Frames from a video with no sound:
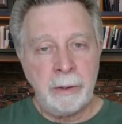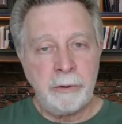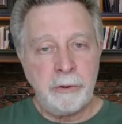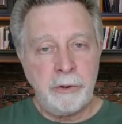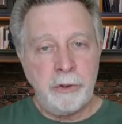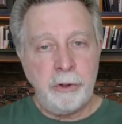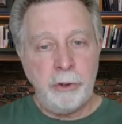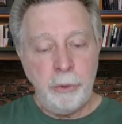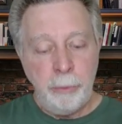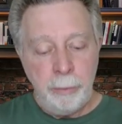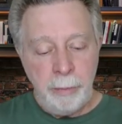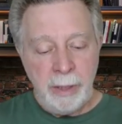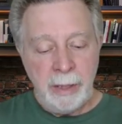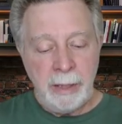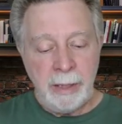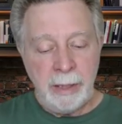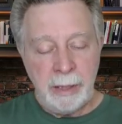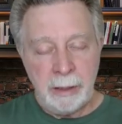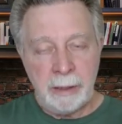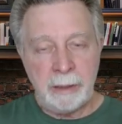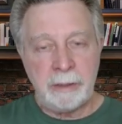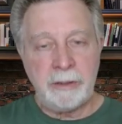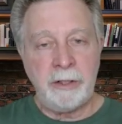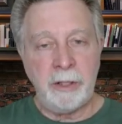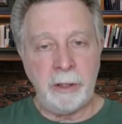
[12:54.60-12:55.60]
Too many
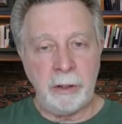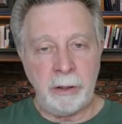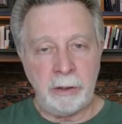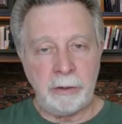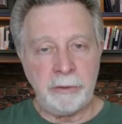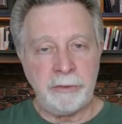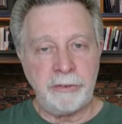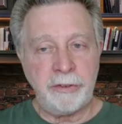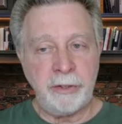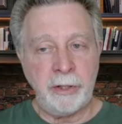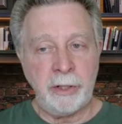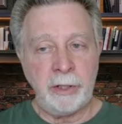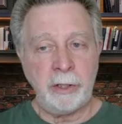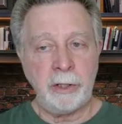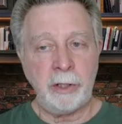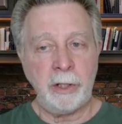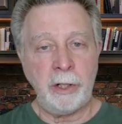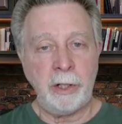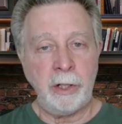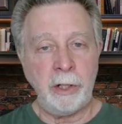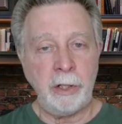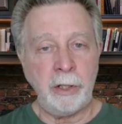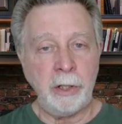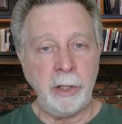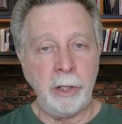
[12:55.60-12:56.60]
adults
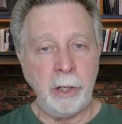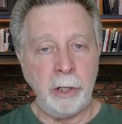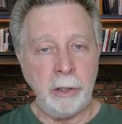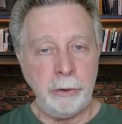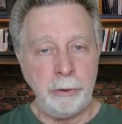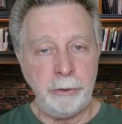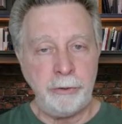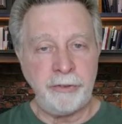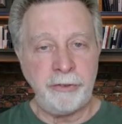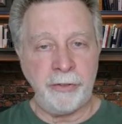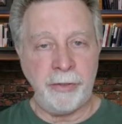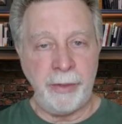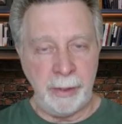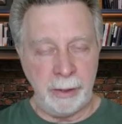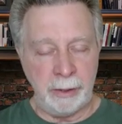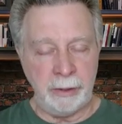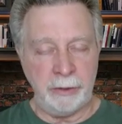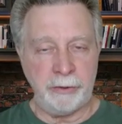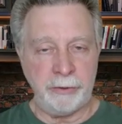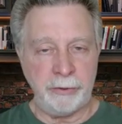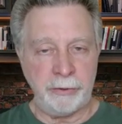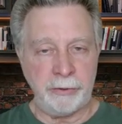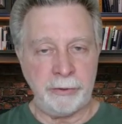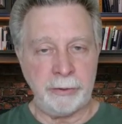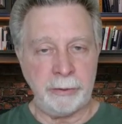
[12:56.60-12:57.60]
lose
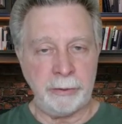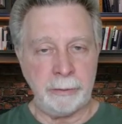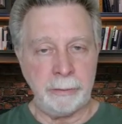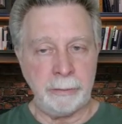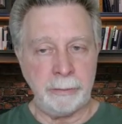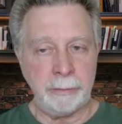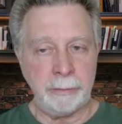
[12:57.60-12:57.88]
this.